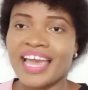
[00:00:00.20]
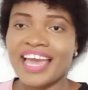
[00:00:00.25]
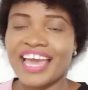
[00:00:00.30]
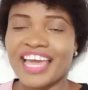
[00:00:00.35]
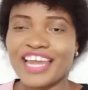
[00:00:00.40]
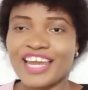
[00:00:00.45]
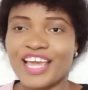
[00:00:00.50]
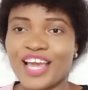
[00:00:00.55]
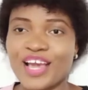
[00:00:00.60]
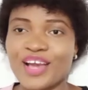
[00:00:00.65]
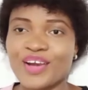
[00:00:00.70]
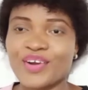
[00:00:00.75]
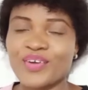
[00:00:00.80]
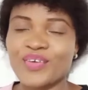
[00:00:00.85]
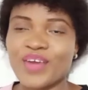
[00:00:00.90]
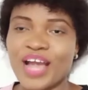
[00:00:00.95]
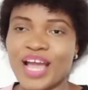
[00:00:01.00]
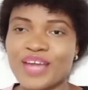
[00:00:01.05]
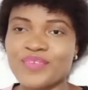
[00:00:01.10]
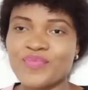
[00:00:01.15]

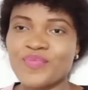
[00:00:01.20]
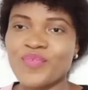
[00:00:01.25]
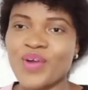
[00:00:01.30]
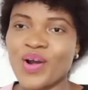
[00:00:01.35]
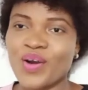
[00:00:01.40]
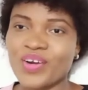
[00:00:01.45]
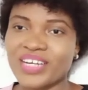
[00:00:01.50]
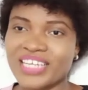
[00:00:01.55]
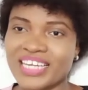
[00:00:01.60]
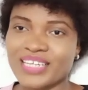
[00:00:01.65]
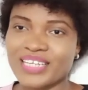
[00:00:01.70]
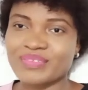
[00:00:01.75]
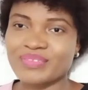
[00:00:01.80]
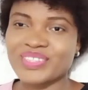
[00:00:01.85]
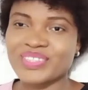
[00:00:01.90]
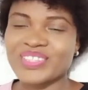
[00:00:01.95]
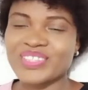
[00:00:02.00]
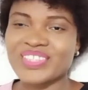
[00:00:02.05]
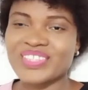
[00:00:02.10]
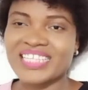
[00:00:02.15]
Hello and
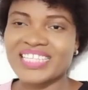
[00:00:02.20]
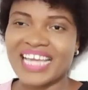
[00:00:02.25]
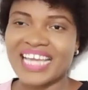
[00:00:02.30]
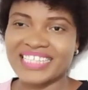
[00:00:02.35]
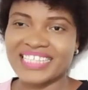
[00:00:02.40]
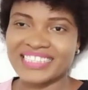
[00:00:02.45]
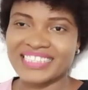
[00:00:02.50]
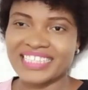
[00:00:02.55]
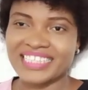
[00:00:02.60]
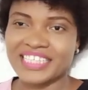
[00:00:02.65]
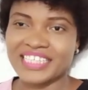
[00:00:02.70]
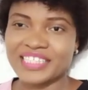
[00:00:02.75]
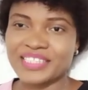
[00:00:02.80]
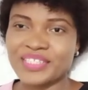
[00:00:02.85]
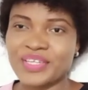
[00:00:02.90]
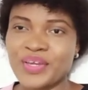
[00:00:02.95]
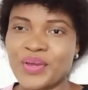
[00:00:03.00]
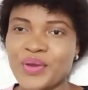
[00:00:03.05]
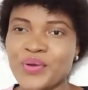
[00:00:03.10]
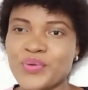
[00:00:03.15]
welcome to Lesson
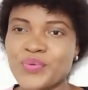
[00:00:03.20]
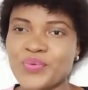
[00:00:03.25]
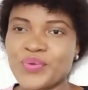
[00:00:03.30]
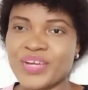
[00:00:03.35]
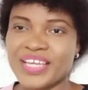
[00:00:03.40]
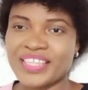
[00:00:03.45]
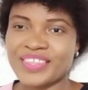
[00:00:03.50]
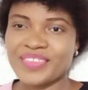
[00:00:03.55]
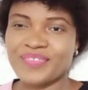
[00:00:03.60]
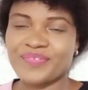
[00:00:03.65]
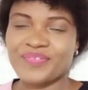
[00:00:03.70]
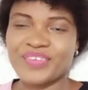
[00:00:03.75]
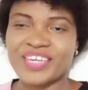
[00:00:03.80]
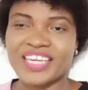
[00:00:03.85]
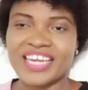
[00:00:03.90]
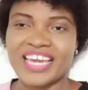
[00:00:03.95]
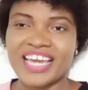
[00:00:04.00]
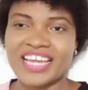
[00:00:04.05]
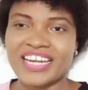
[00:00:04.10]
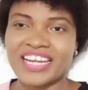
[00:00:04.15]
with
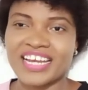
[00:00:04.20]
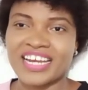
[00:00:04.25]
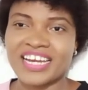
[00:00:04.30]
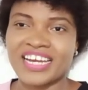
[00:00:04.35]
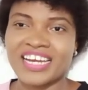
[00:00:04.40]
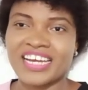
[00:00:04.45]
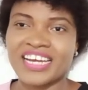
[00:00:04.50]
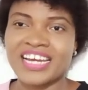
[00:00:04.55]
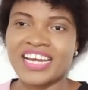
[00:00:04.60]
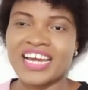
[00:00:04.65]
Vienna.